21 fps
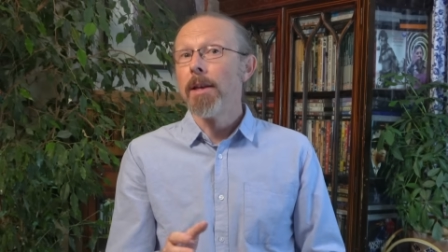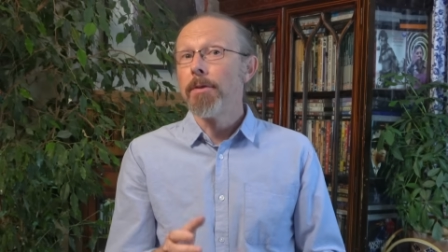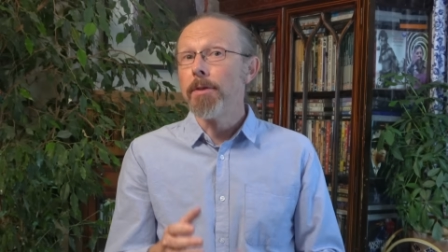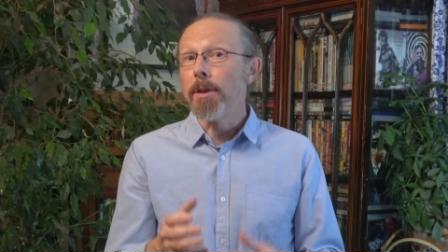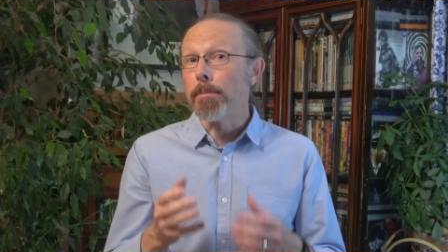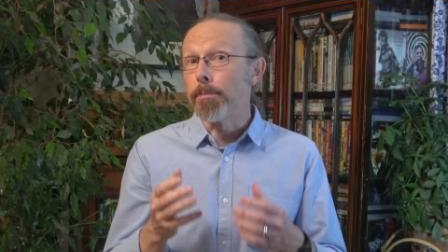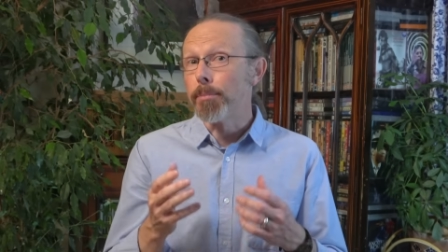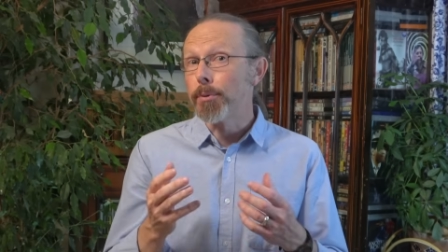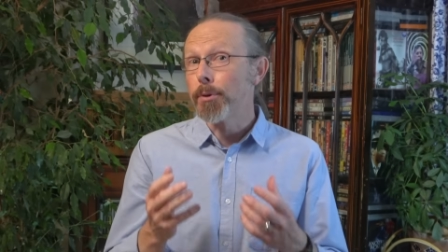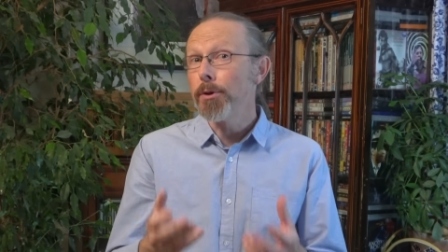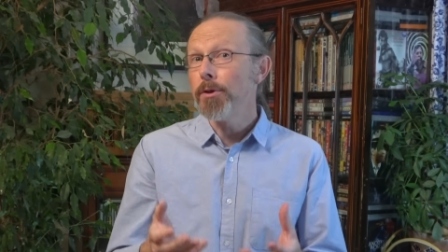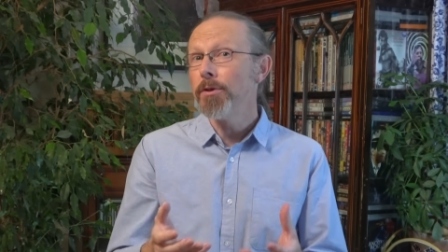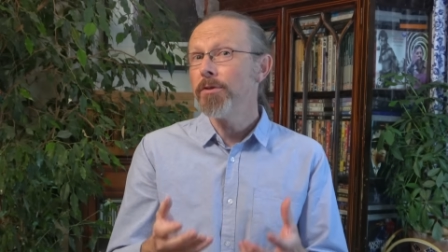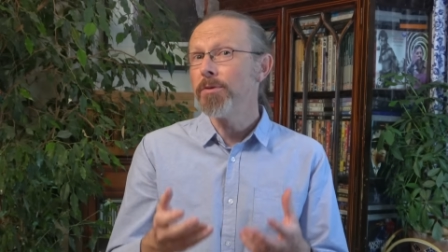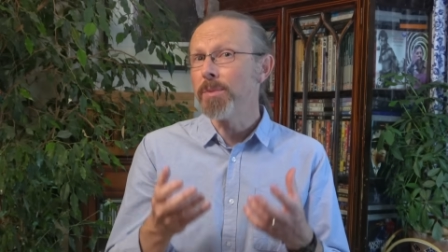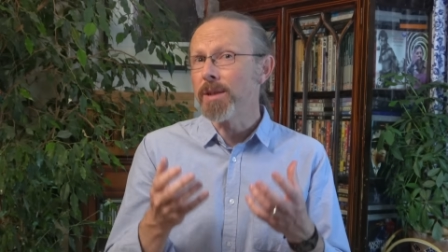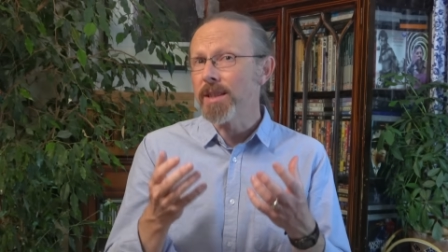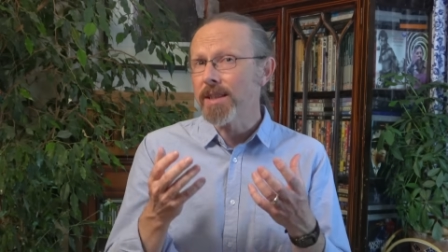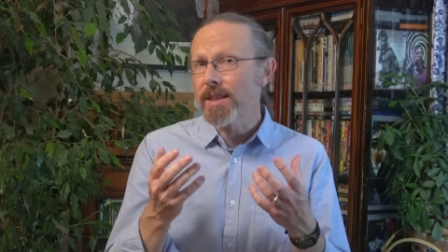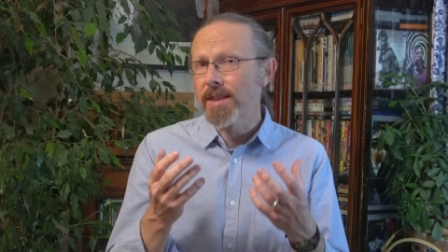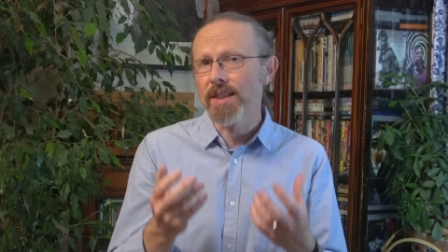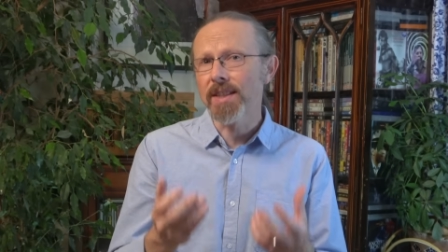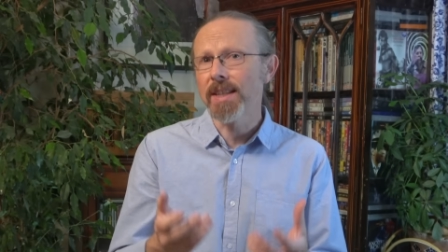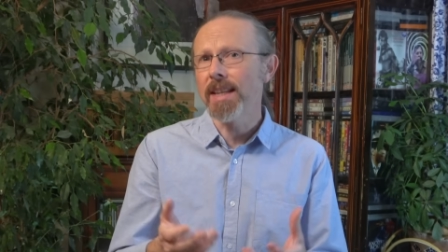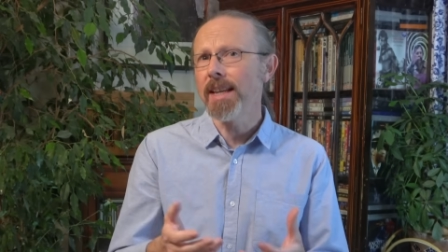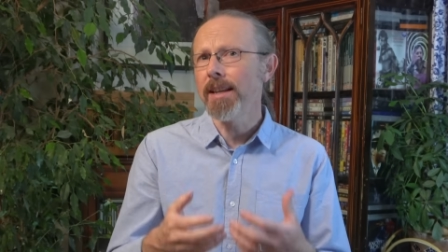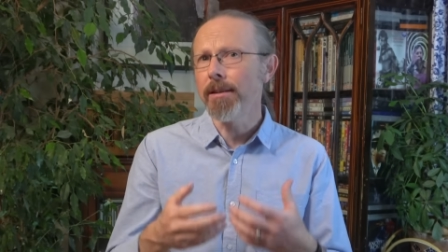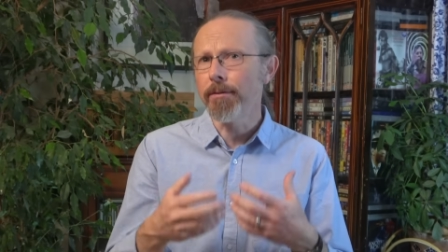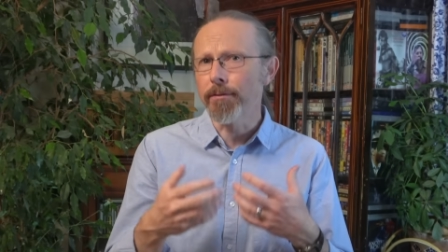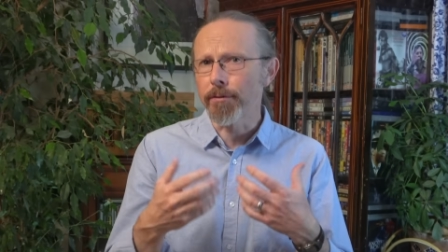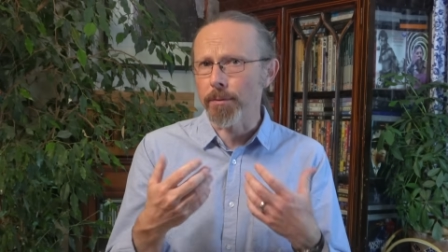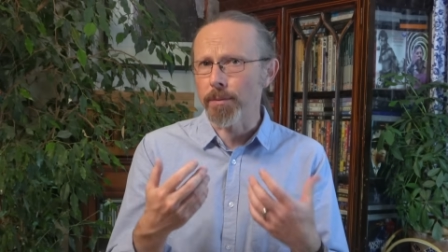the improvements
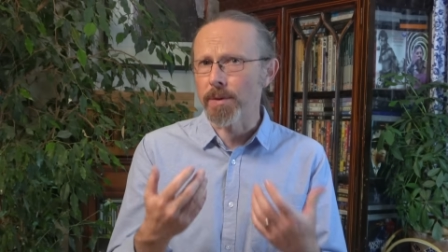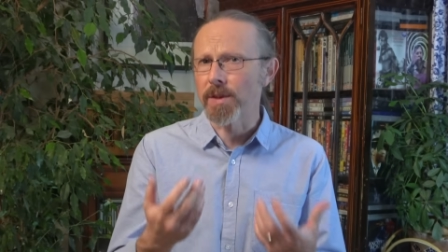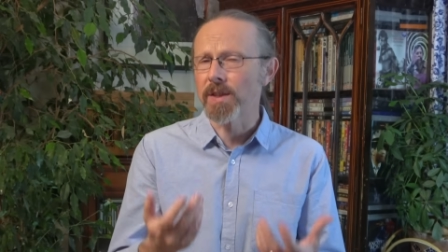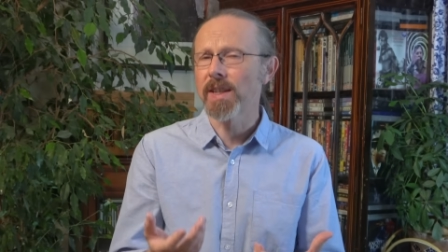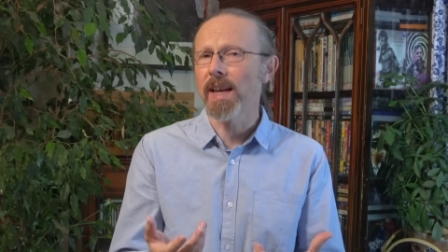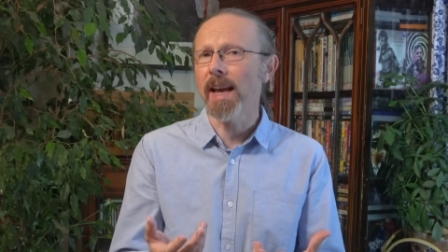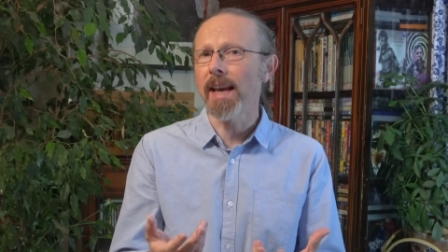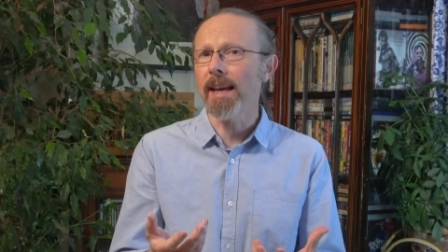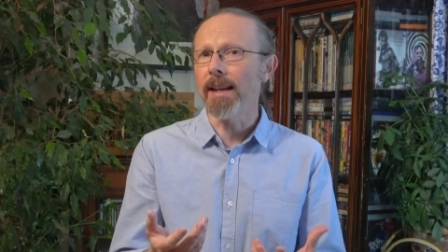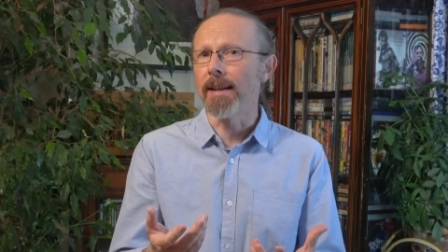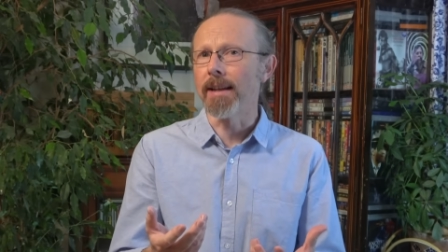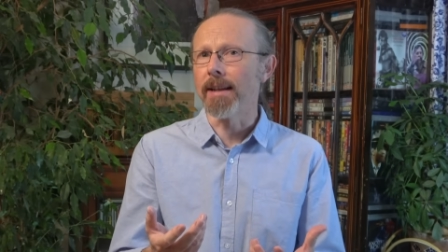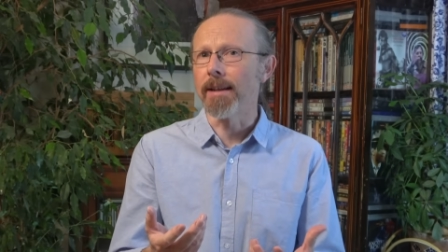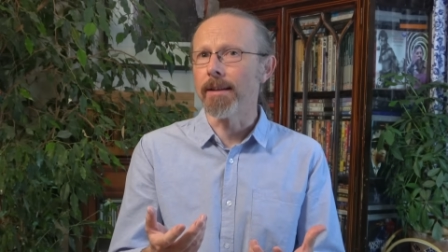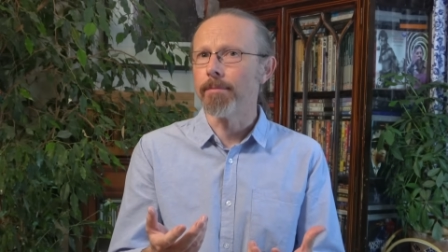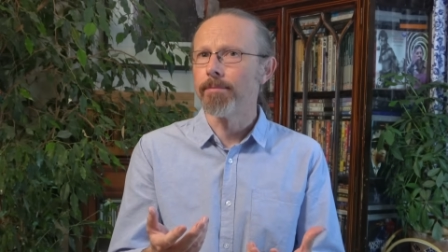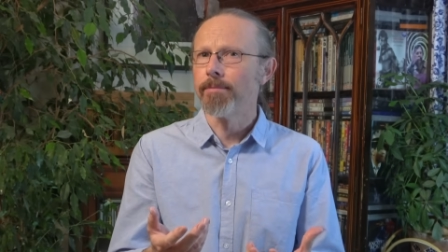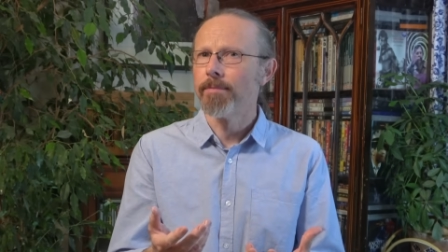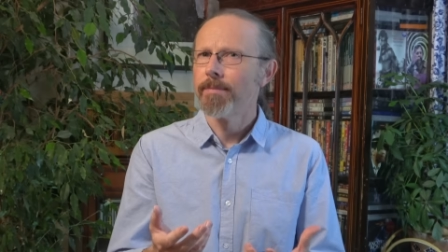seen from scaling